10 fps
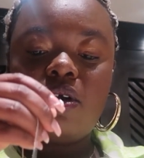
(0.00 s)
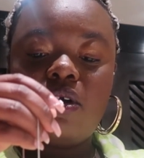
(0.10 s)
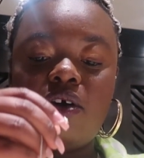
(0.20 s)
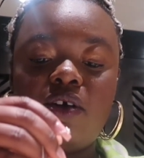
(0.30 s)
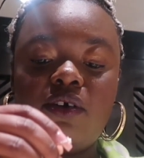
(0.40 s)

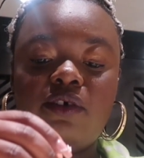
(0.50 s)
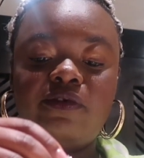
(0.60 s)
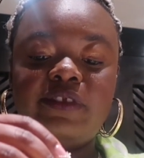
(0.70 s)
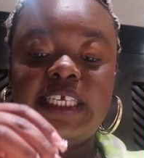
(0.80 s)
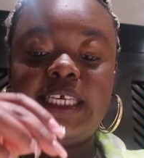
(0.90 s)
of
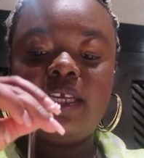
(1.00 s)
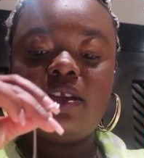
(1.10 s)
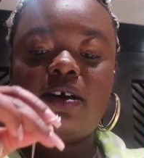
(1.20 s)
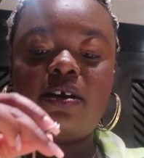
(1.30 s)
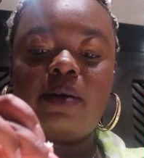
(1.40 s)

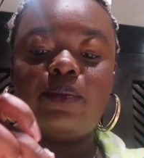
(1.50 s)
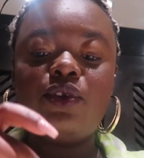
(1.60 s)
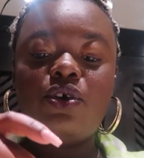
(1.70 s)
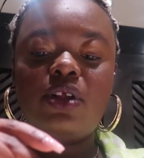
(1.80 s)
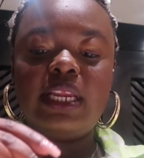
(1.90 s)
tequila i'm
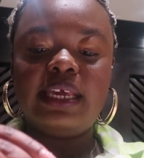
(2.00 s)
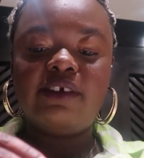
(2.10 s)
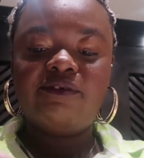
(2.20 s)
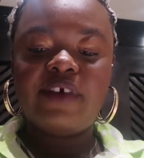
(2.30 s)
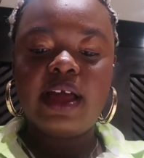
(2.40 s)
not like
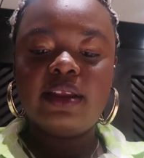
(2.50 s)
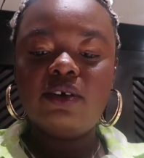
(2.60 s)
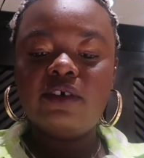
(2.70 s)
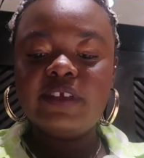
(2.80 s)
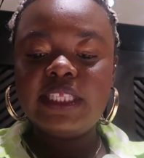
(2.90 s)
a fan
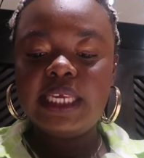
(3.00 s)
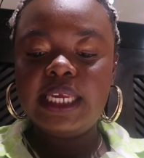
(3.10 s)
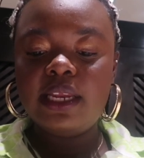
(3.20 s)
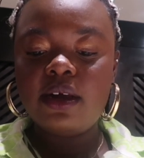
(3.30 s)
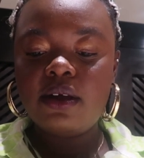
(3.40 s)
of
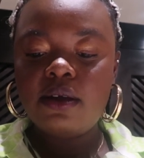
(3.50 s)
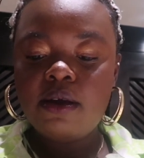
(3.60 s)
tequila